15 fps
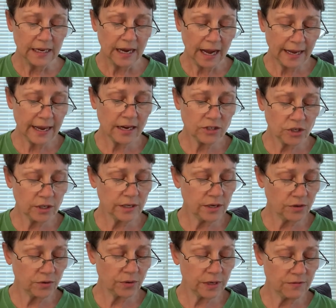I actually
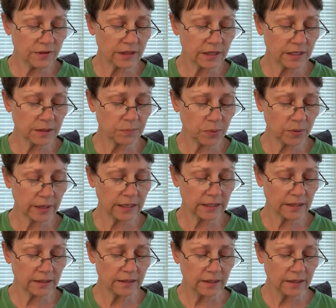agree with this point.